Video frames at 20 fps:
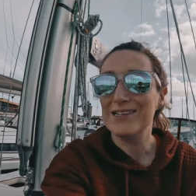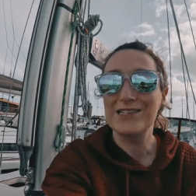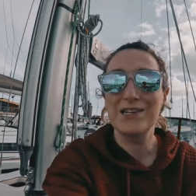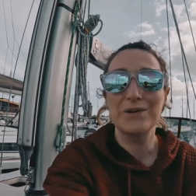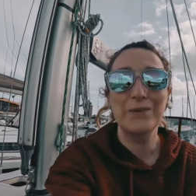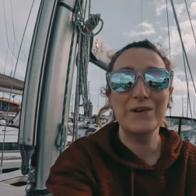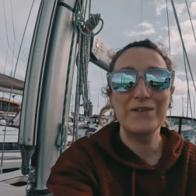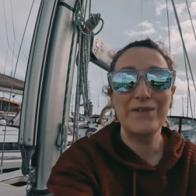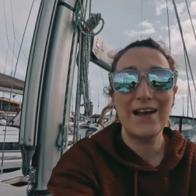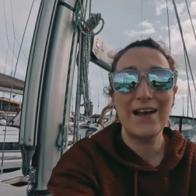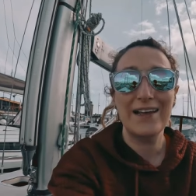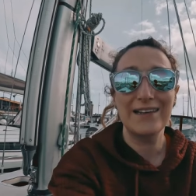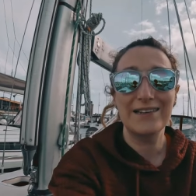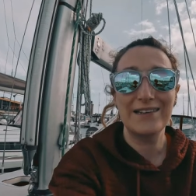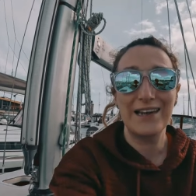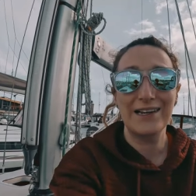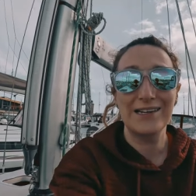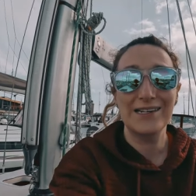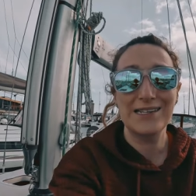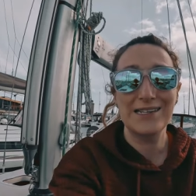so we've
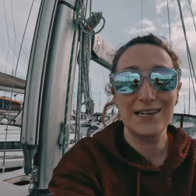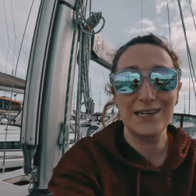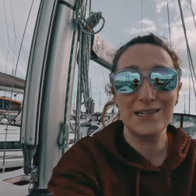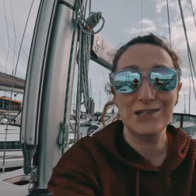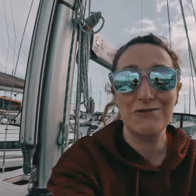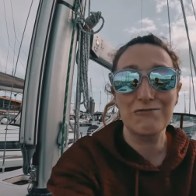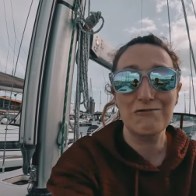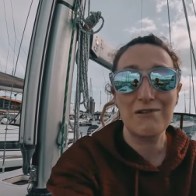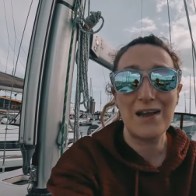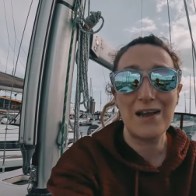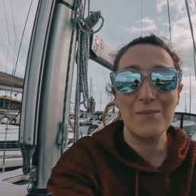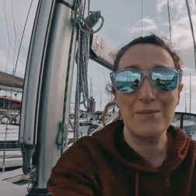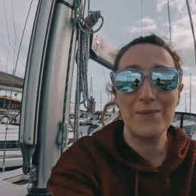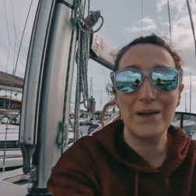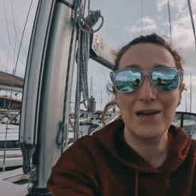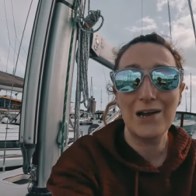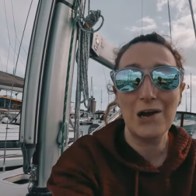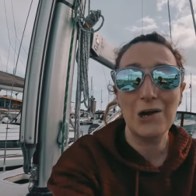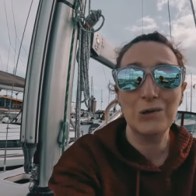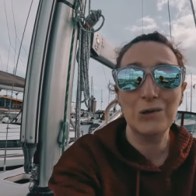had like six great
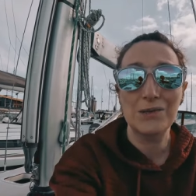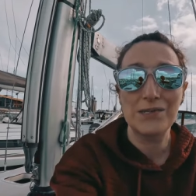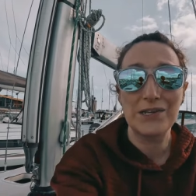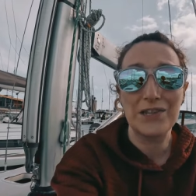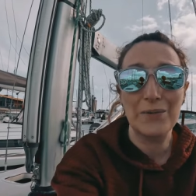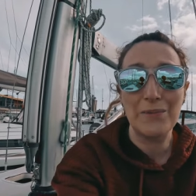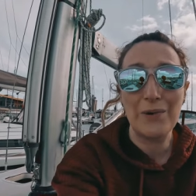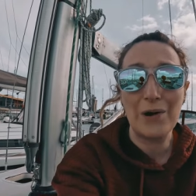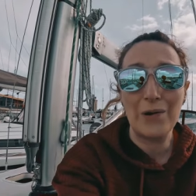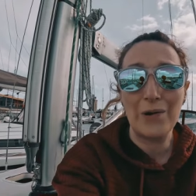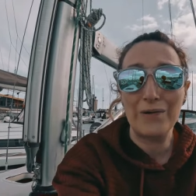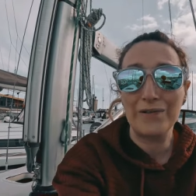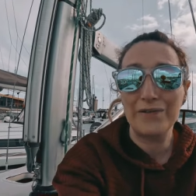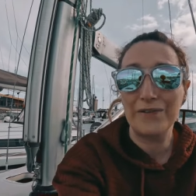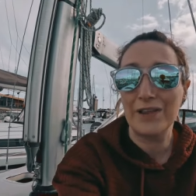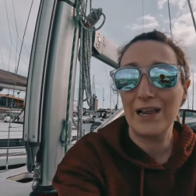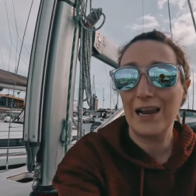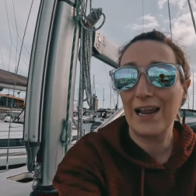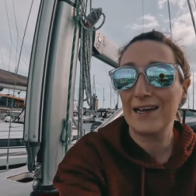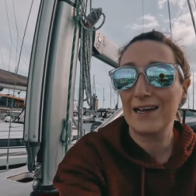big holes in the boat
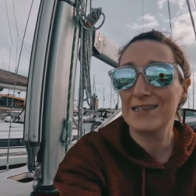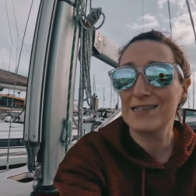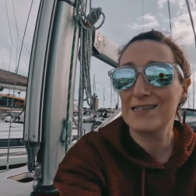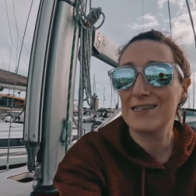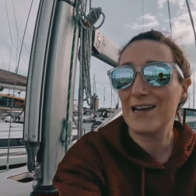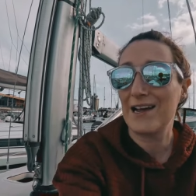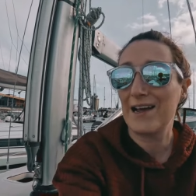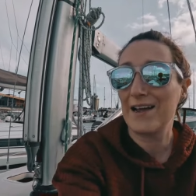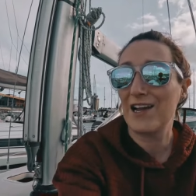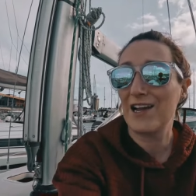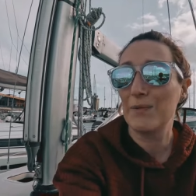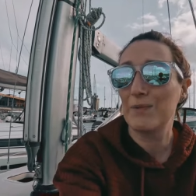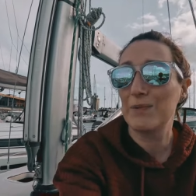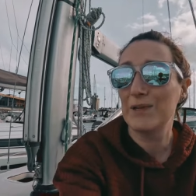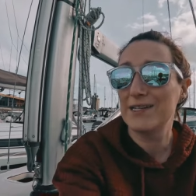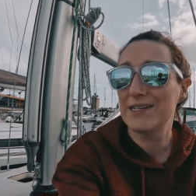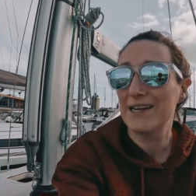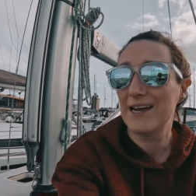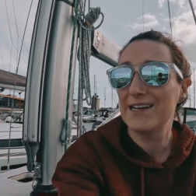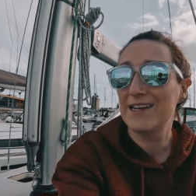for the last uh, couple
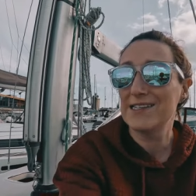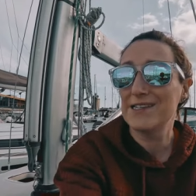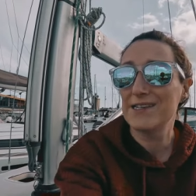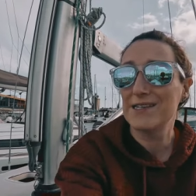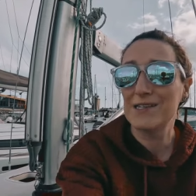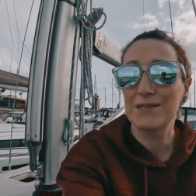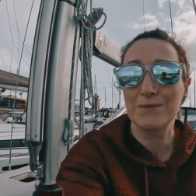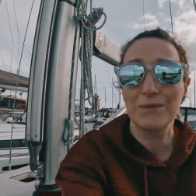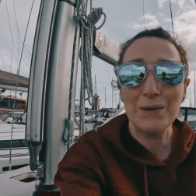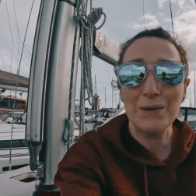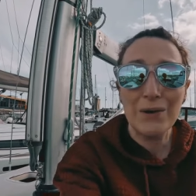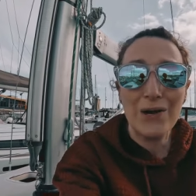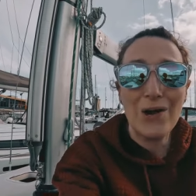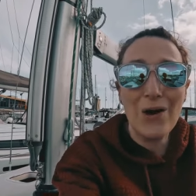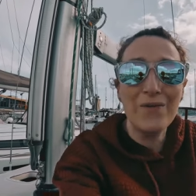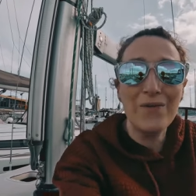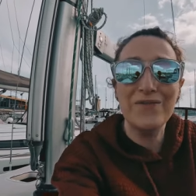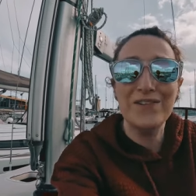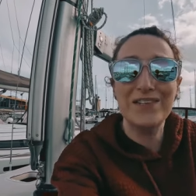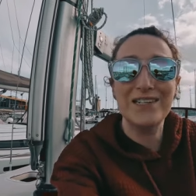of days because we were
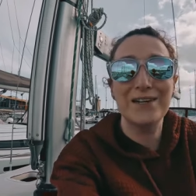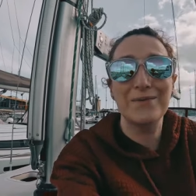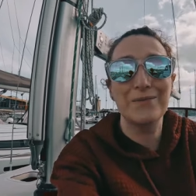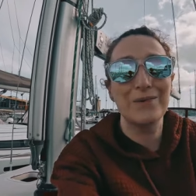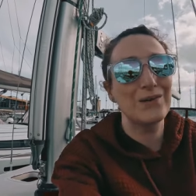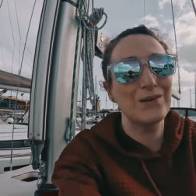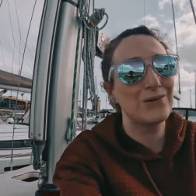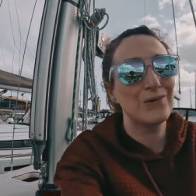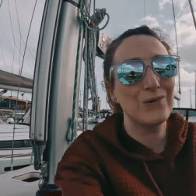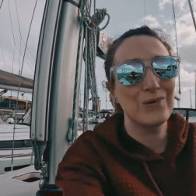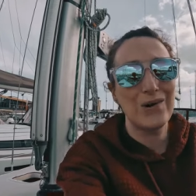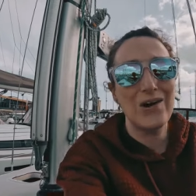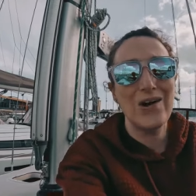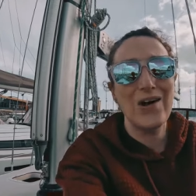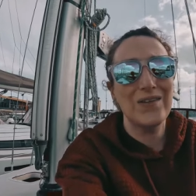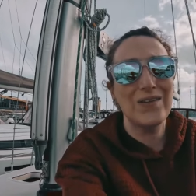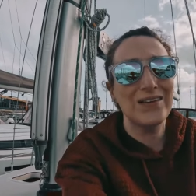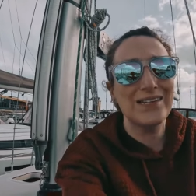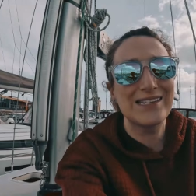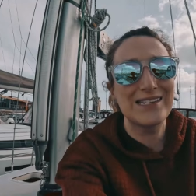confident. We thought,
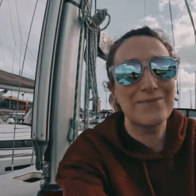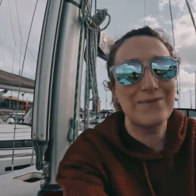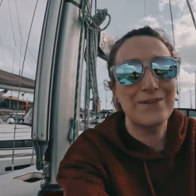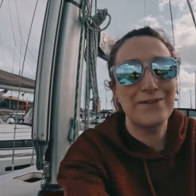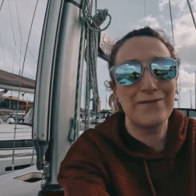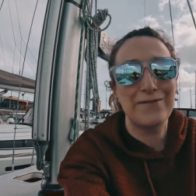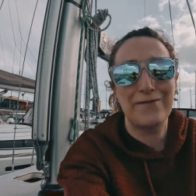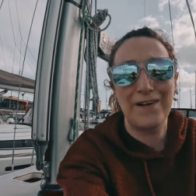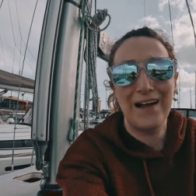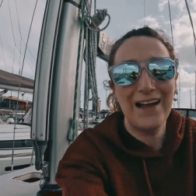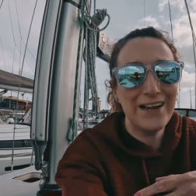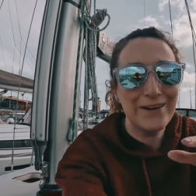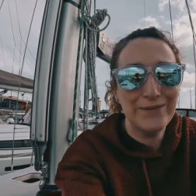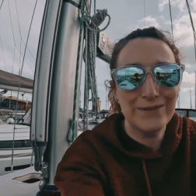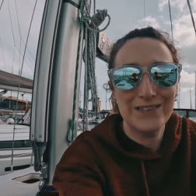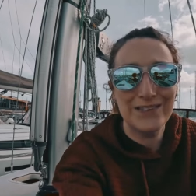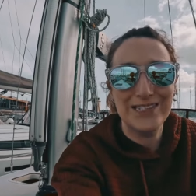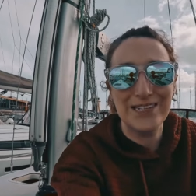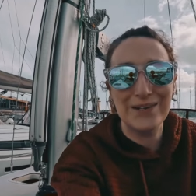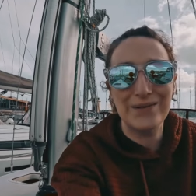oh, this will be fine.
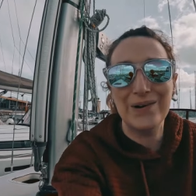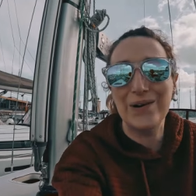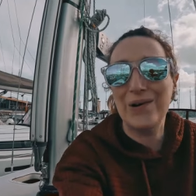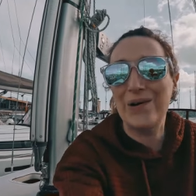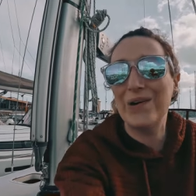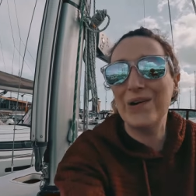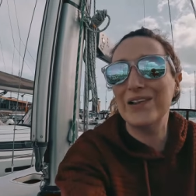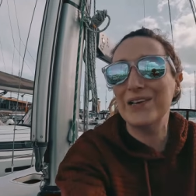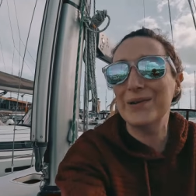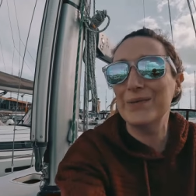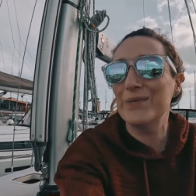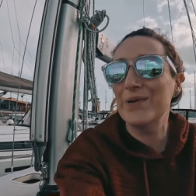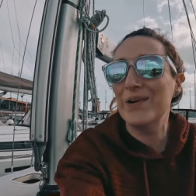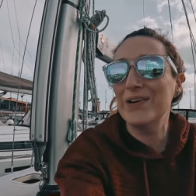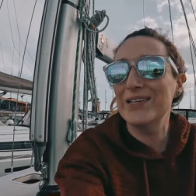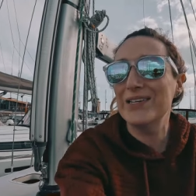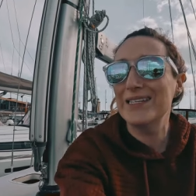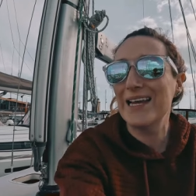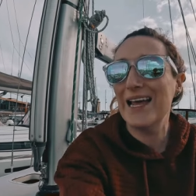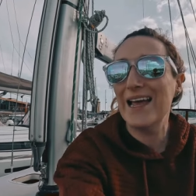We'll do it all in
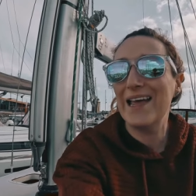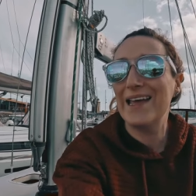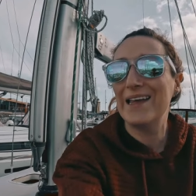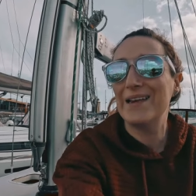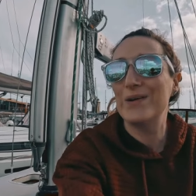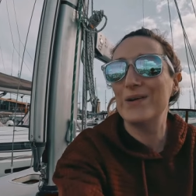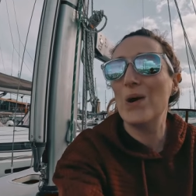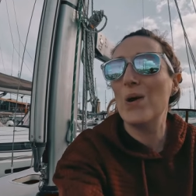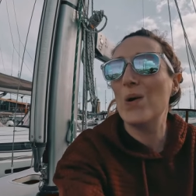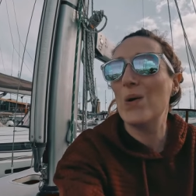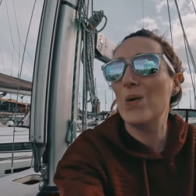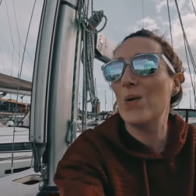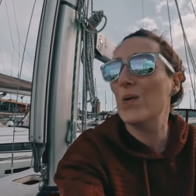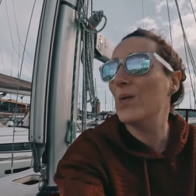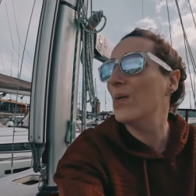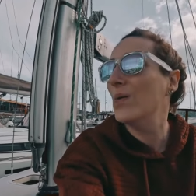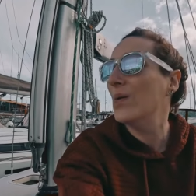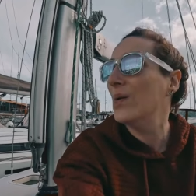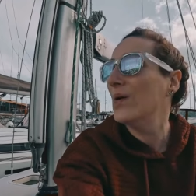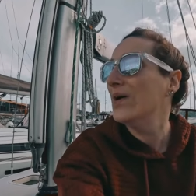one day.
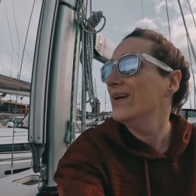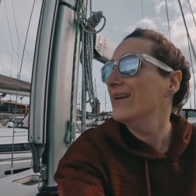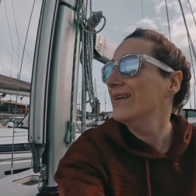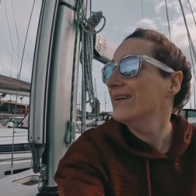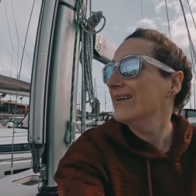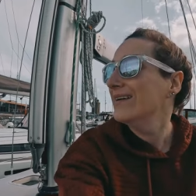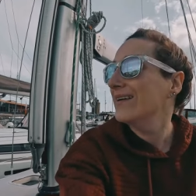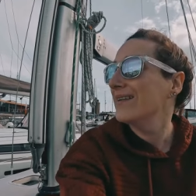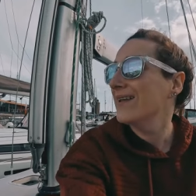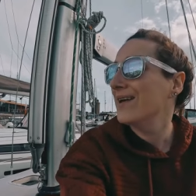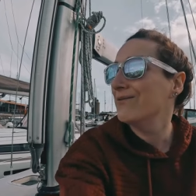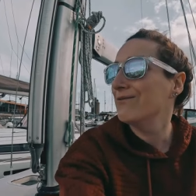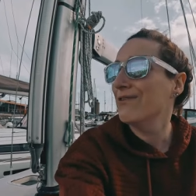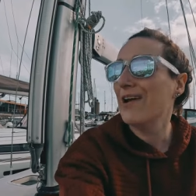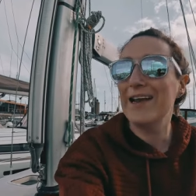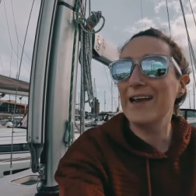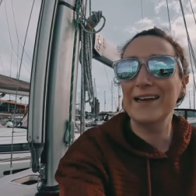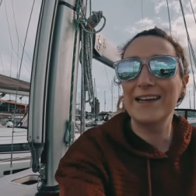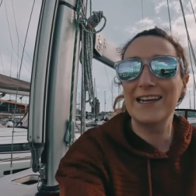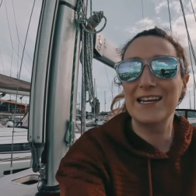No. And then
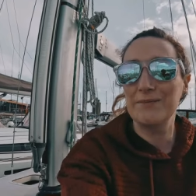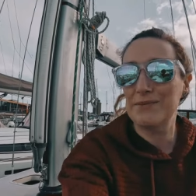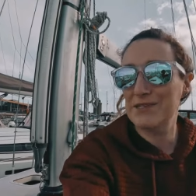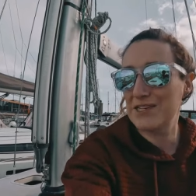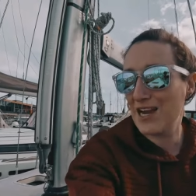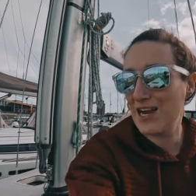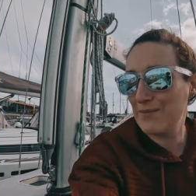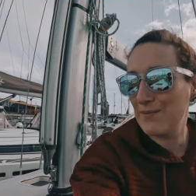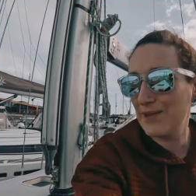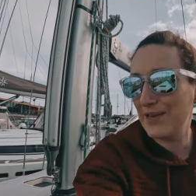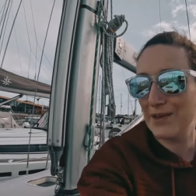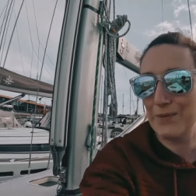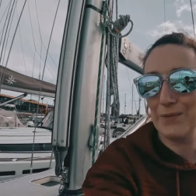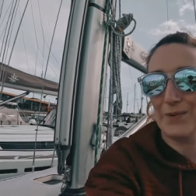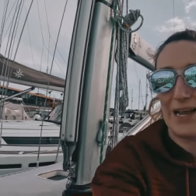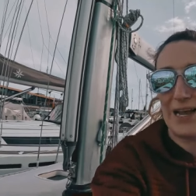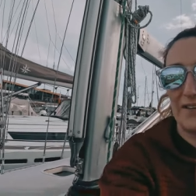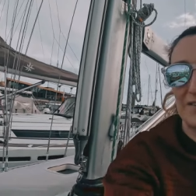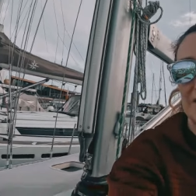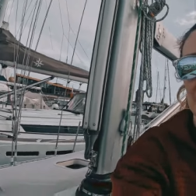rain keeps coming and
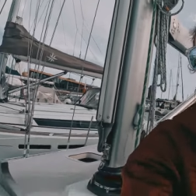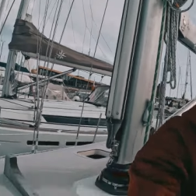we have to